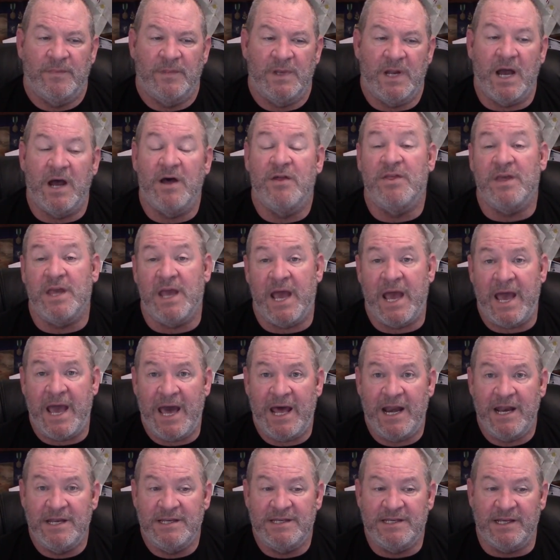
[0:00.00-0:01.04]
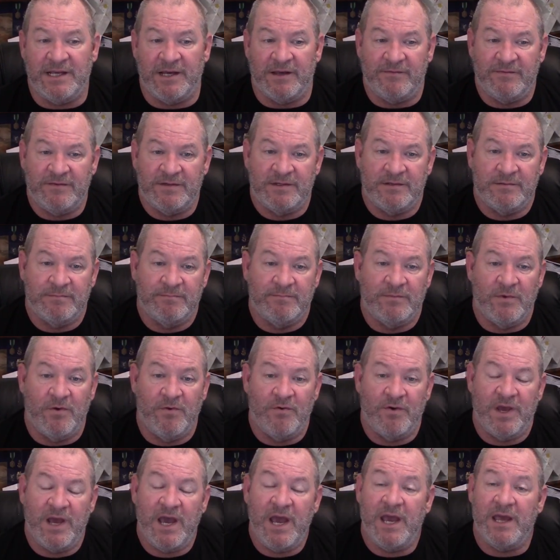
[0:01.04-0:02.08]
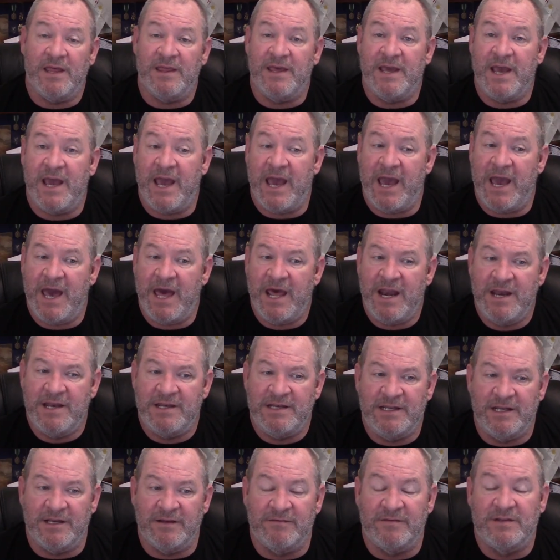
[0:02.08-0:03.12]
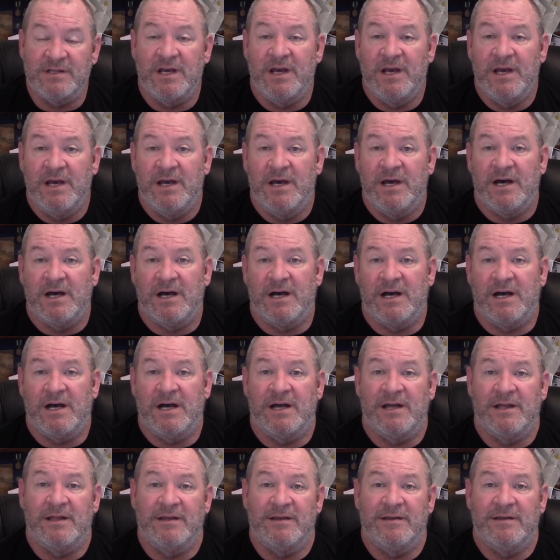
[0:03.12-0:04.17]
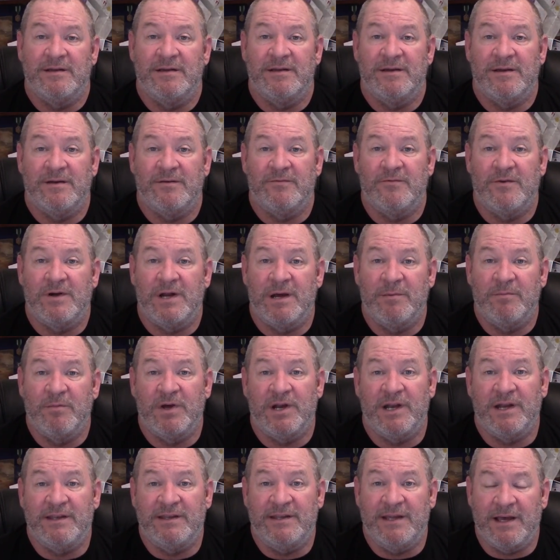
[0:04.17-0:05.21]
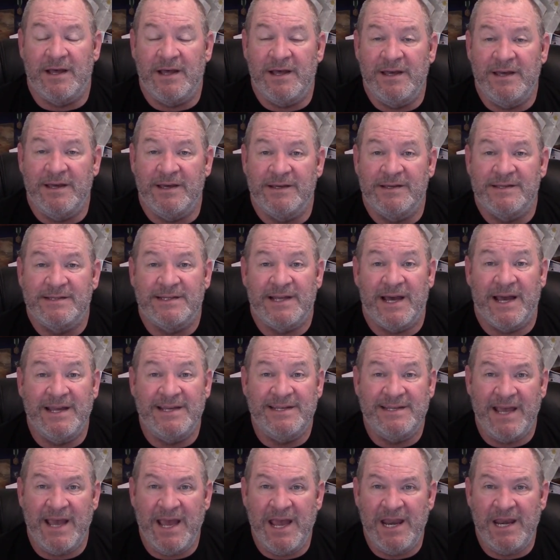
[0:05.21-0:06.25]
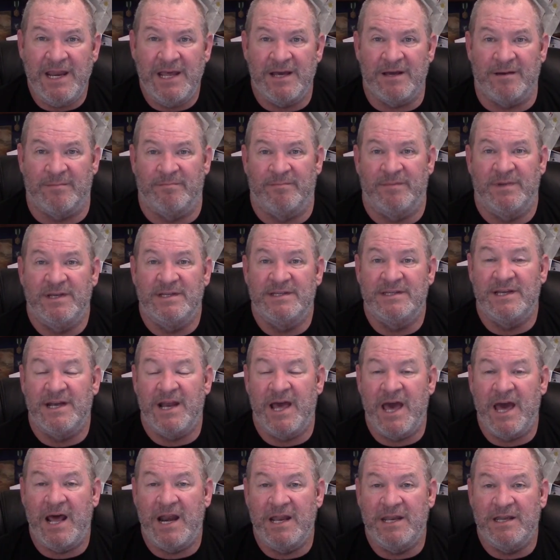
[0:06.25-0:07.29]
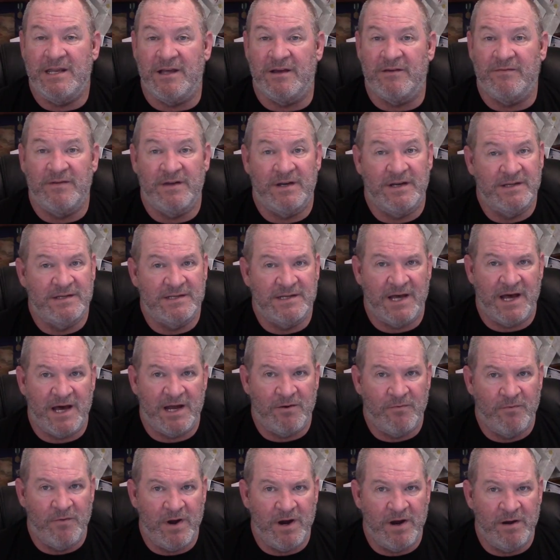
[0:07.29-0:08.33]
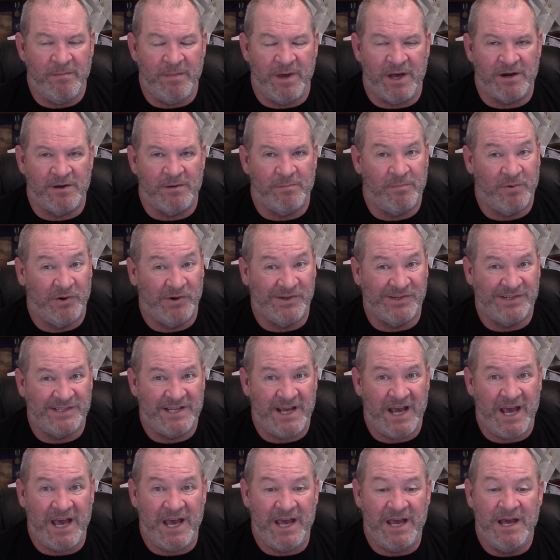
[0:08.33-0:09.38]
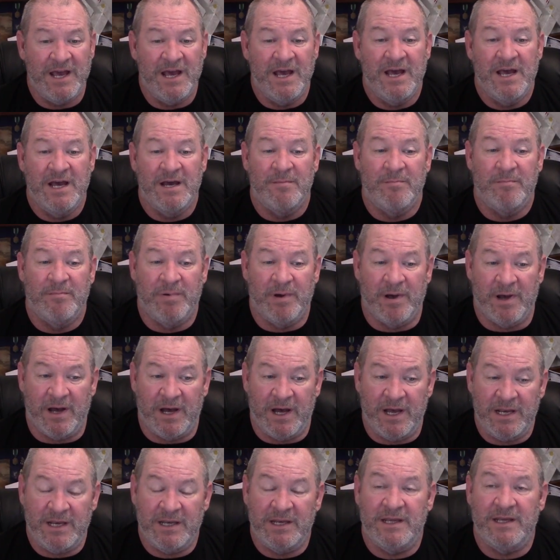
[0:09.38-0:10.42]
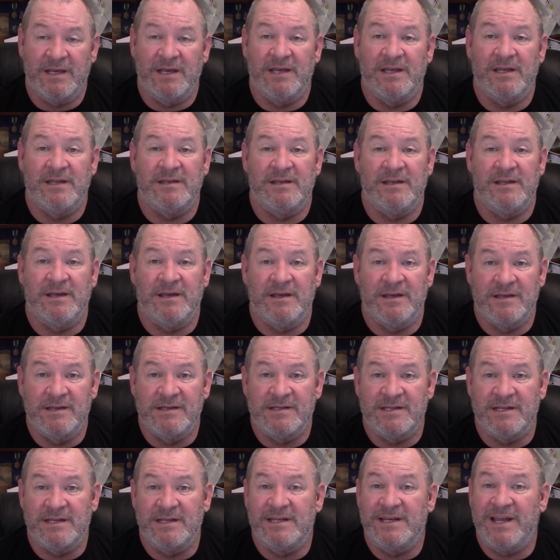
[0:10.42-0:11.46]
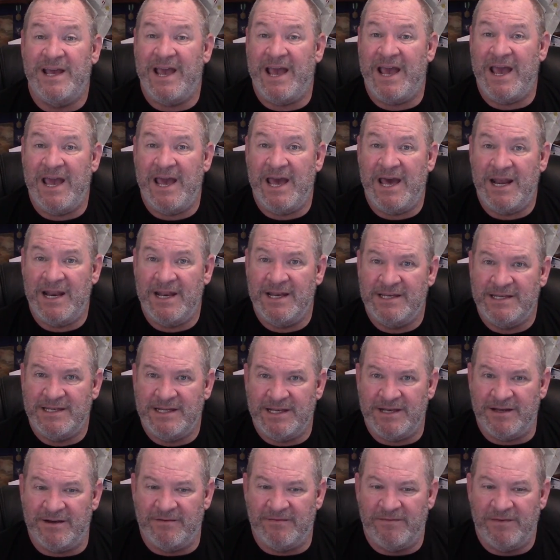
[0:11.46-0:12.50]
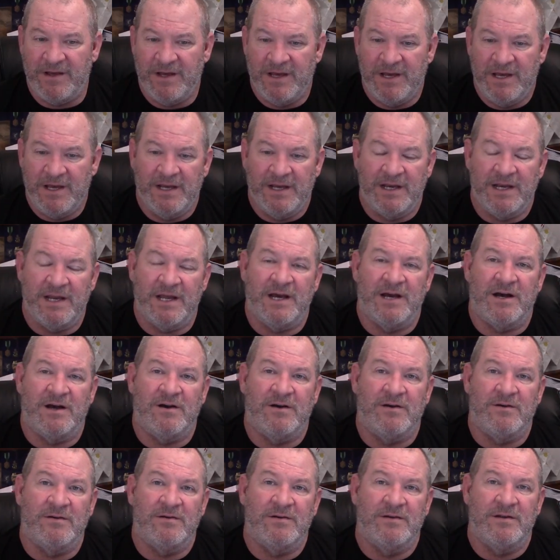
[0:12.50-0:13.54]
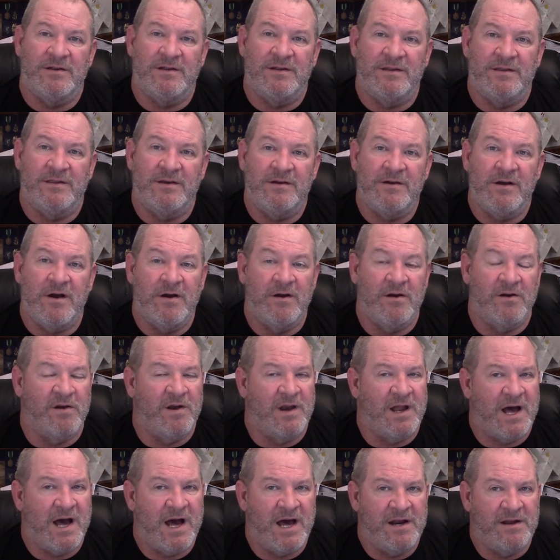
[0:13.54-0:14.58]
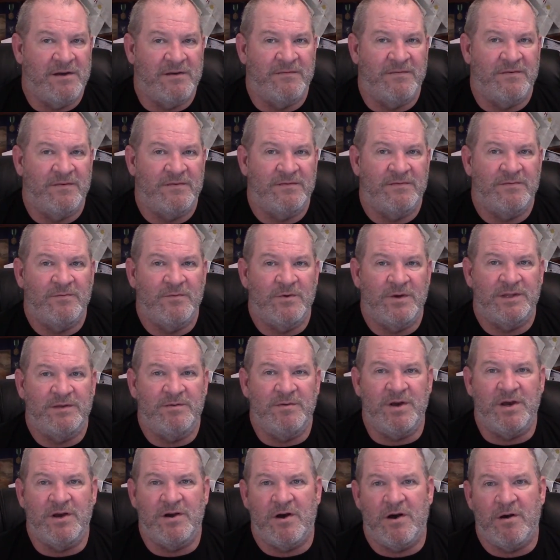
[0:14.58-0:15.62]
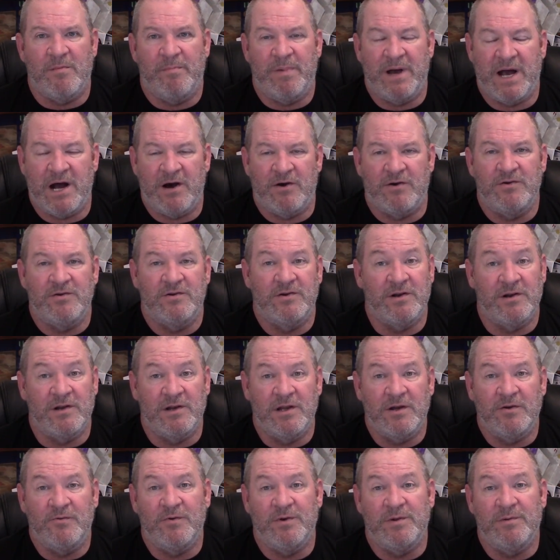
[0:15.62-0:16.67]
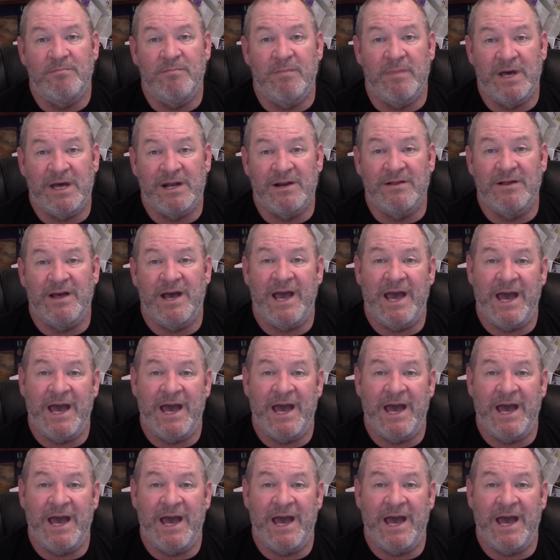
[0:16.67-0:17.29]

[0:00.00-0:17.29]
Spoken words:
the additives. Okay, the additives. What I'm going to tell you is titanium is an additive. It is not a wear metal per se, but it is an additive. Now, there are a lot of what we call powdered and liquid metal